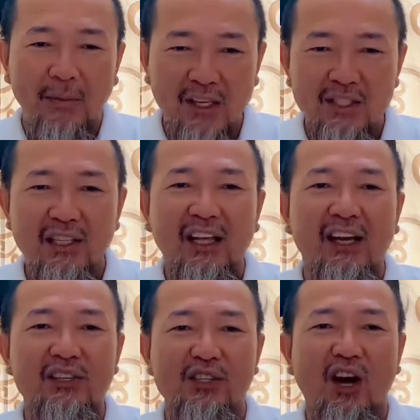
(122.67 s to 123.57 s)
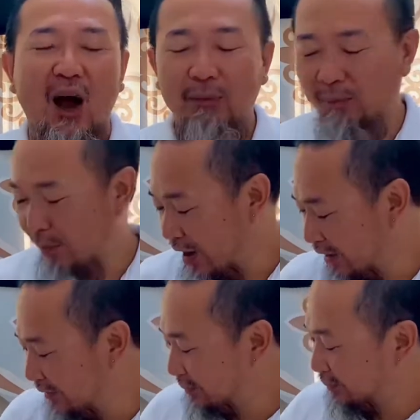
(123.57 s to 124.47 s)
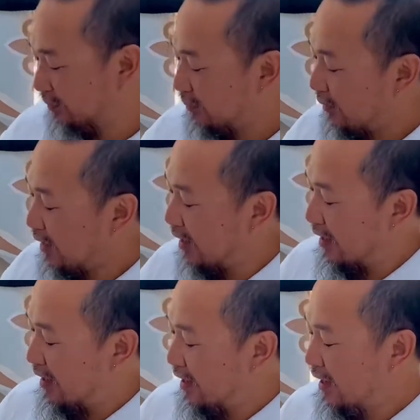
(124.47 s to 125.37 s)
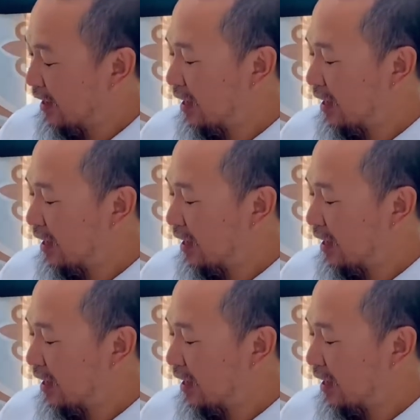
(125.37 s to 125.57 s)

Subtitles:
this latest cop of mine.